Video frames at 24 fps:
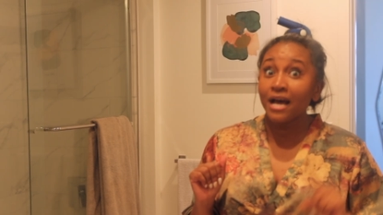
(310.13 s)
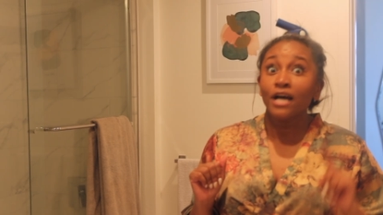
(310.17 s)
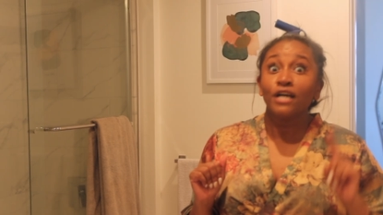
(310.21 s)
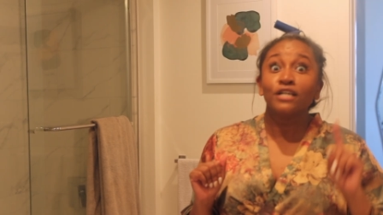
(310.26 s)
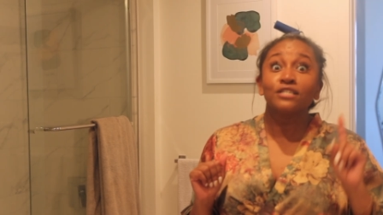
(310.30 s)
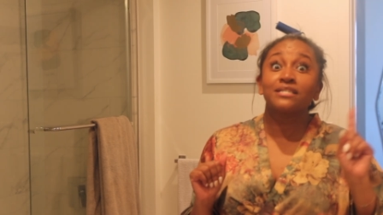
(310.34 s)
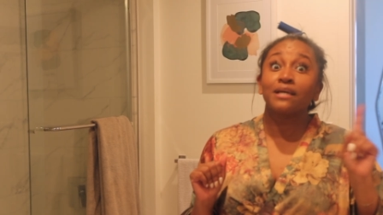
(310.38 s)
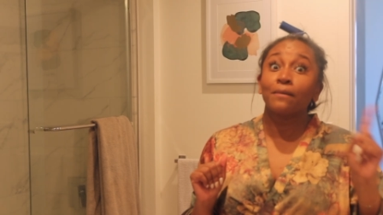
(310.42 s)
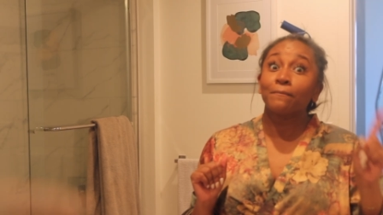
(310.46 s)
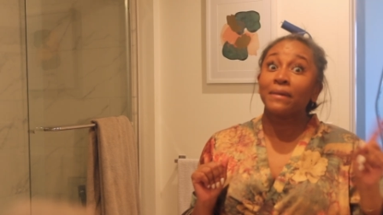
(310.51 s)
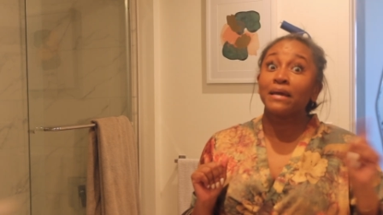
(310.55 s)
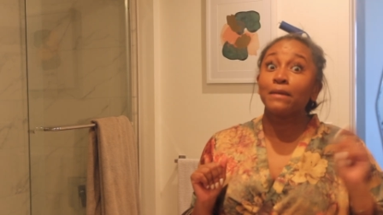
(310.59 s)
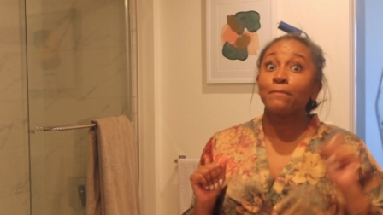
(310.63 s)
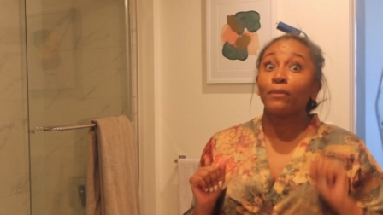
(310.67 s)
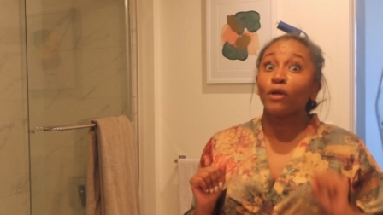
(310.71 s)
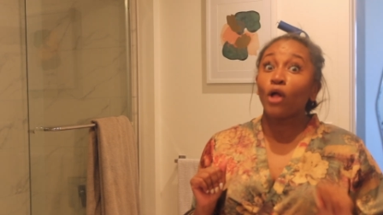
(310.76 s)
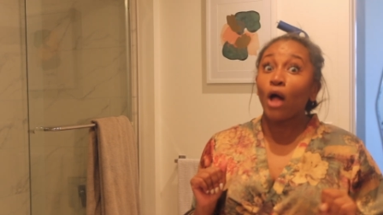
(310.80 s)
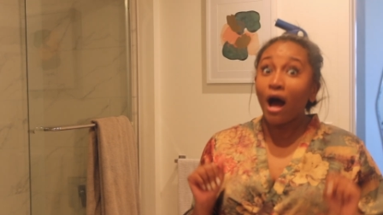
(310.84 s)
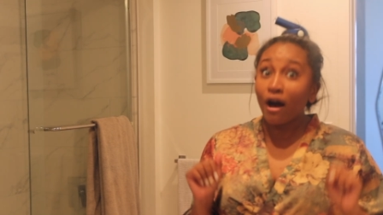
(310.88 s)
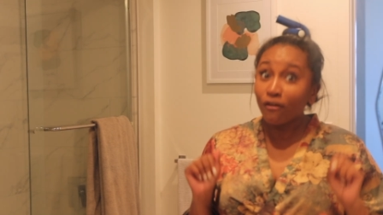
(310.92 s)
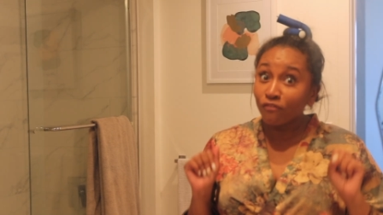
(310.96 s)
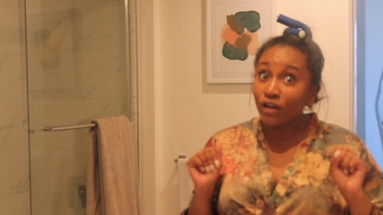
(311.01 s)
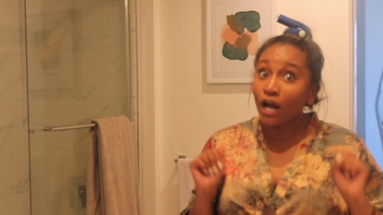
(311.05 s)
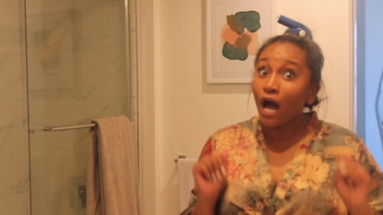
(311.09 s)
some
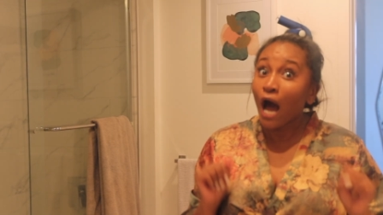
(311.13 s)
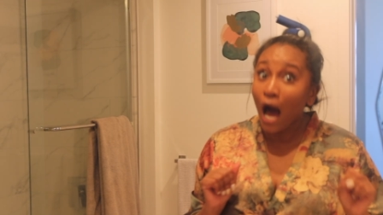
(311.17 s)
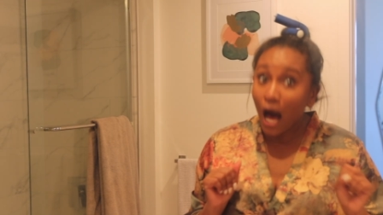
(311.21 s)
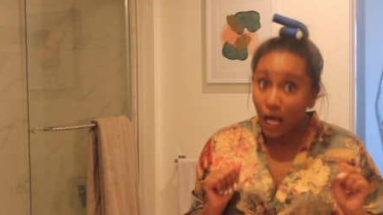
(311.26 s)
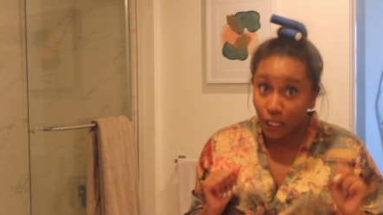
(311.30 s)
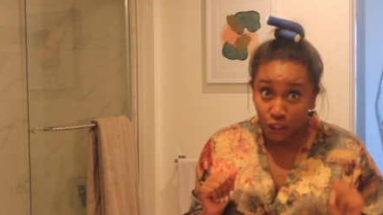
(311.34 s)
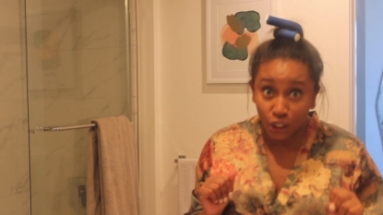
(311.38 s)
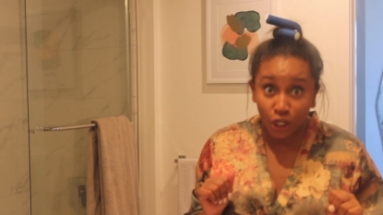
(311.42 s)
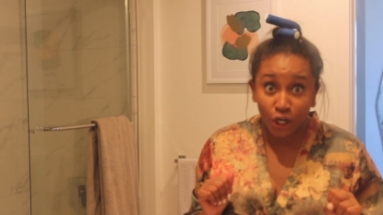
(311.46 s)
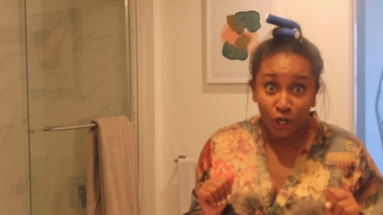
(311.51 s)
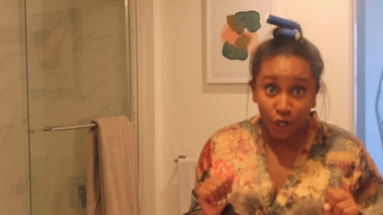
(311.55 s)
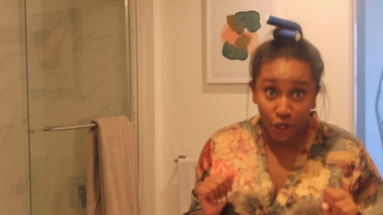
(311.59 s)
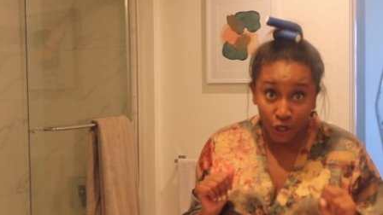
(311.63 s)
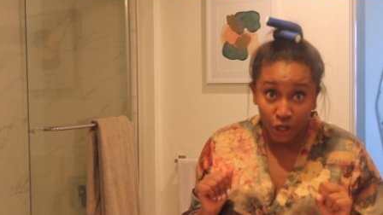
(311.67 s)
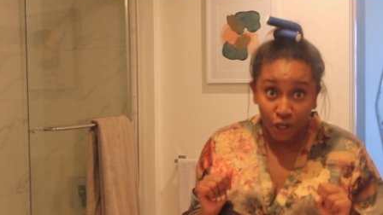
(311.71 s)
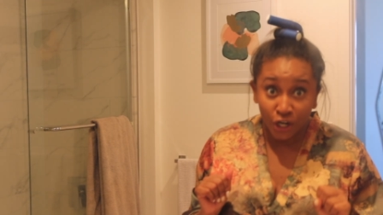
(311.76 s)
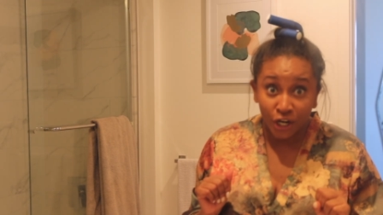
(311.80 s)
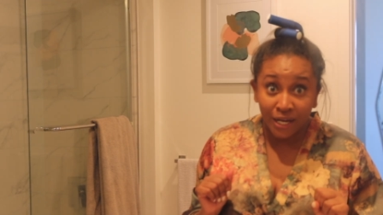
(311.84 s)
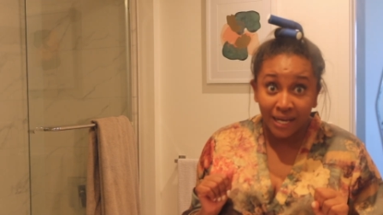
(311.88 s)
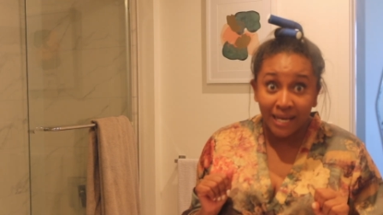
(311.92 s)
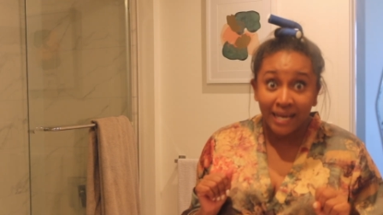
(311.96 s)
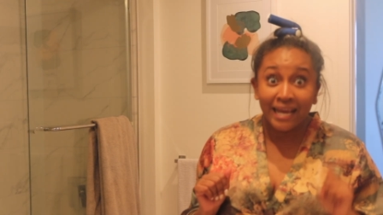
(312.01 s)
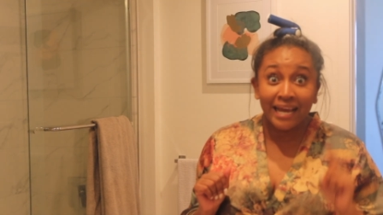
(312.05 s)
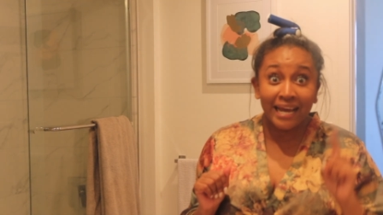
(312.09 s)
people of color
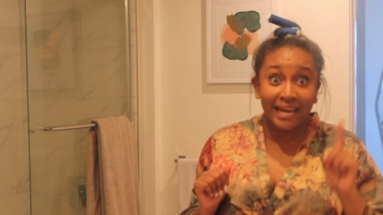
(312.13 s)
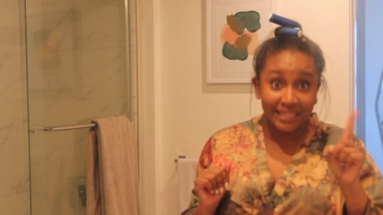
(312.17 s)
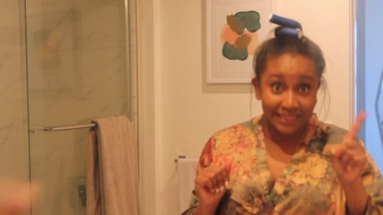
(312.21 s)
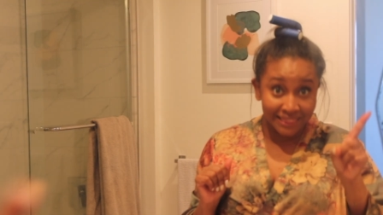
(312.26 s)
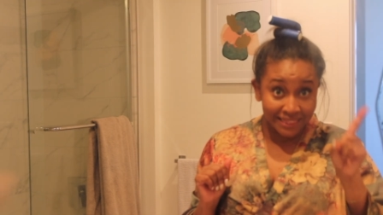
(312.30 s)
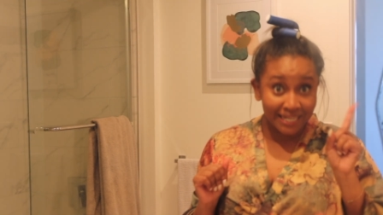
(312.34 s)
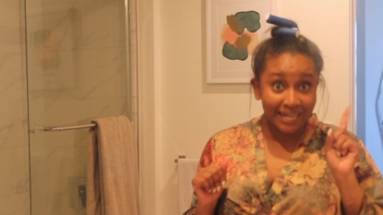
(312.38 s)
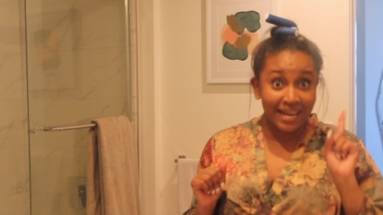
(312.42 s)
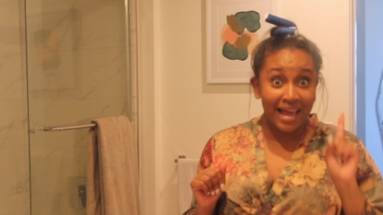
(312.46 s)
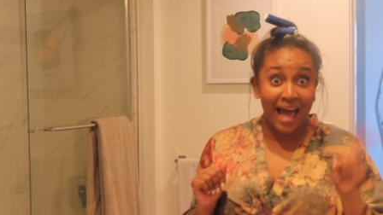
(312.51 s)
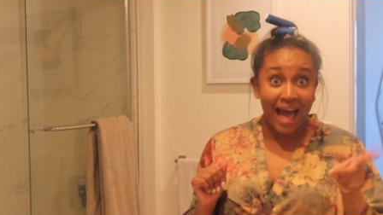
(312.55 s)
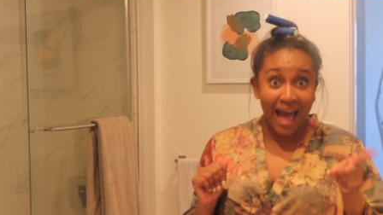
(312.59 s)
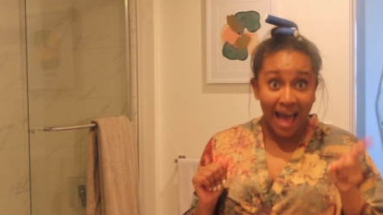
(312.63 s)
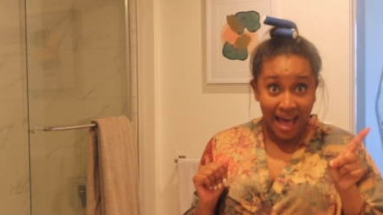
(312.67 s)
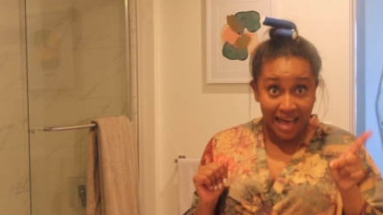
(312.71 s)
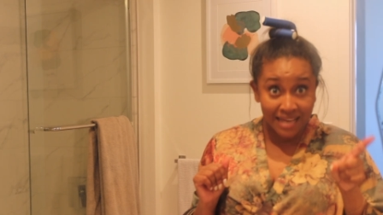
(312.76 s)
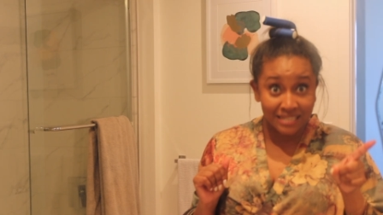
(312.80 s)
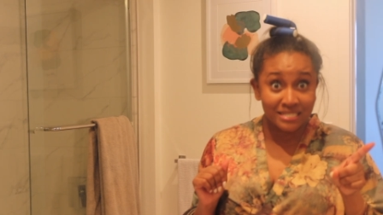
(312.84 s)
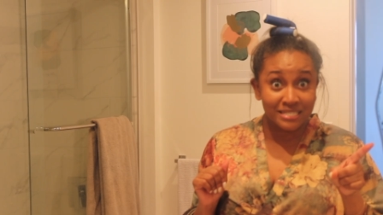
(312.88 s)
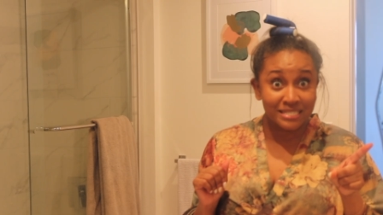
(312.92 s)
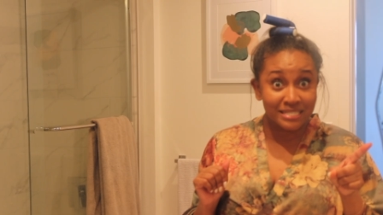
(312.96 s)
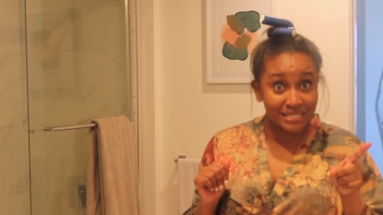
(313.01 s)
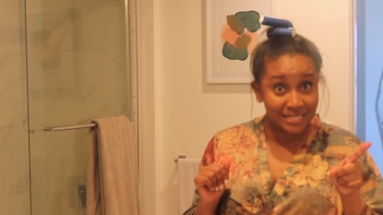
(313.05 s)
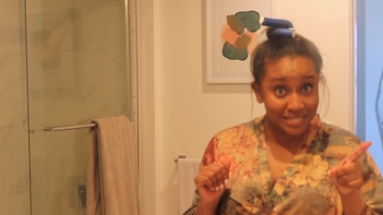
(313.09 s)
in the
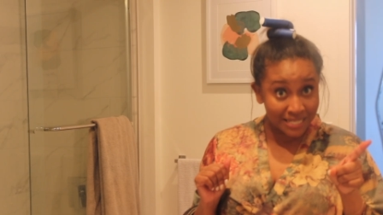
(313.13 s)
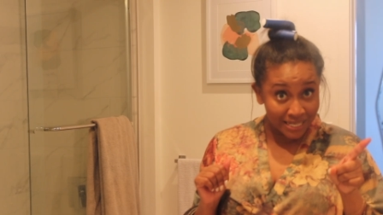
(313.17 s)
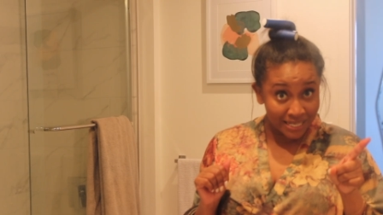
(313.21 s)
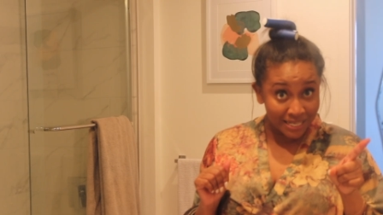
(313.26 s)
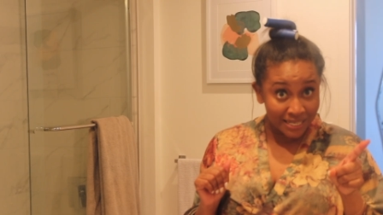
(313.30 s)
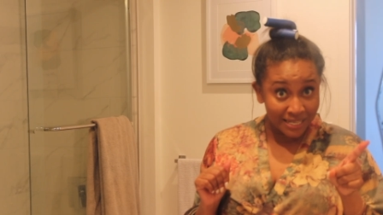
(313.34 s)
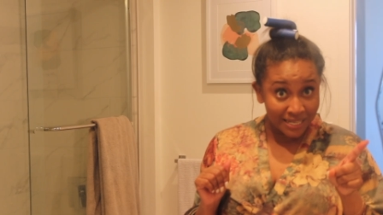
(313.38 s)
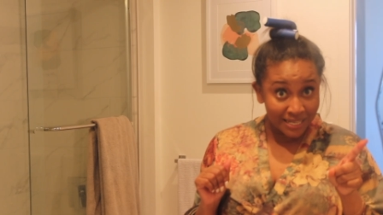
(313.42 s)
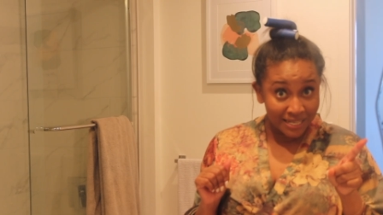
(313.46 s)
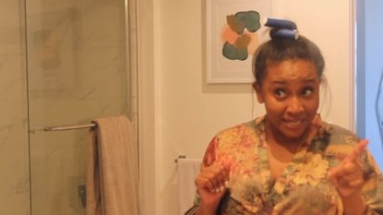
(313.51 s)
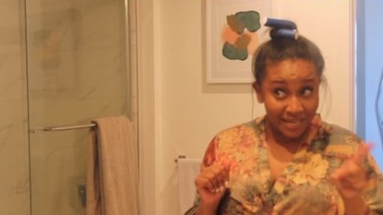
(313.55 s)
cast,